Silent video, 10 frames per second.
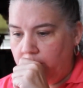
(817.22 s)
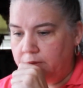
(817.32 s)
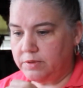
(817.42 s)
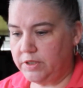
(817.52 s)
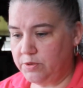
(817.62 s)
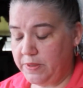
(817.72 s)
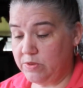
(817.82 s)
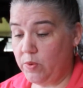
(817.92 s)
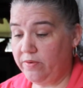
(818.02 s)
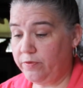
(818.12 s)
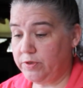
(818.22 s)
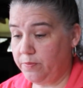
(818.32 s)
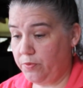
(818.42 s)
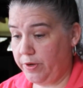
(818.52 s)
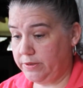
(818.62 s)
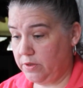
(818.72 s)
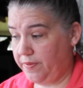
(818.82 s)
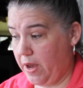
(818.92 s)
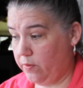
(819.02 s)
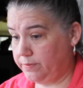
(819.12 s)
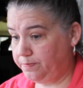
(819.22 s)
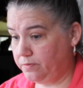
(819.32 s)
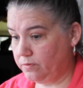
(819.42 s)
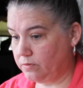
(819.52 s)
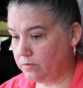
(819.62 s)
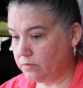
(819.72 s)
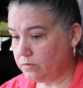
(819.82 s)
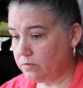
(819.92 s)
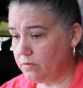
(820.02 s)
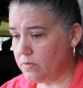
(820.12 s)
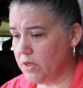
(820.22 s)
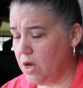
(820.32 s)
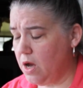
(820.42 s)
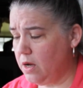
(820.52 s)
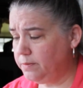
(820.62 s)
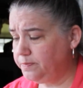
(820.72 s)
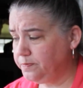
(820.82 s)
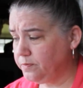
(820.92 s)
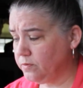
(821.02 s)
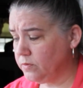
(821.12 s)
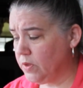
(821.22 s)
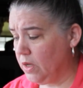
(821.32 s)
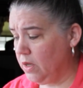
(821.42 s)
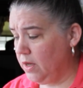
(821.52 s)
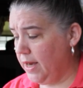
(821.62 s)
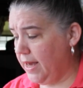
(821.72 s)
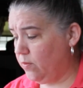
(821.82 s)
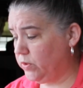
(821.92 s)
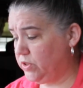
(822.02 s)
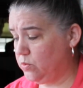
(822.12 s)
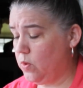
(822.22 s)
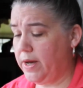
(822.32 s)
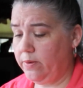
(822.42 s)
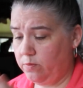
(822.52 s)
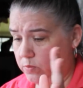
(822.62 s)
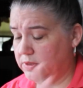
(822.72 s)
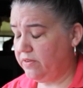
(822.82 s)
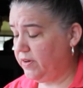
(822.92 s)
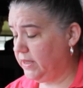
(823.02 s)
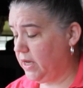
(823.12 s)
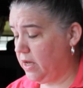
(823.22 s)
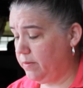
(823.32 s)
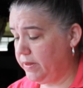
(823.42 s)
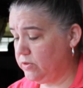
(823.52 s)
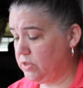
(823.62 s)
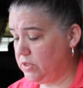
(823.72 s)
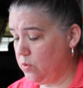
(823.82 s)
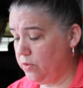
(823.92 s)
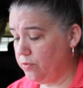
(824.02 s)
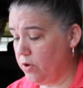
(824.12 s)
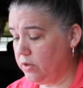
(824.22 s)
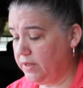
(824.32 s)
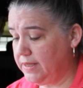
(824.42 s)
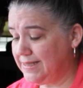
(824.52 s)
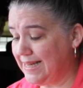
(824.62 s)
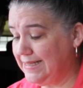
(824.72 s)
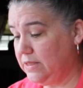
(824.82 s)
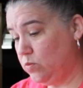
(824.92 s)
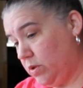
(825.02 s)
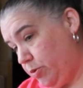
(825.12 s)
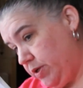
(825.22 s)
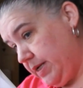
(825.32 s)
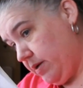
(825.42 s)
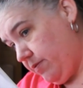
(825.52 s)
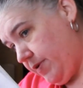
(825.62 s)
Excuse me, I was waiting for some threads on that one. Um, and which is why once I finally got them, I was just so enthralled in this, I didn't want to put it down.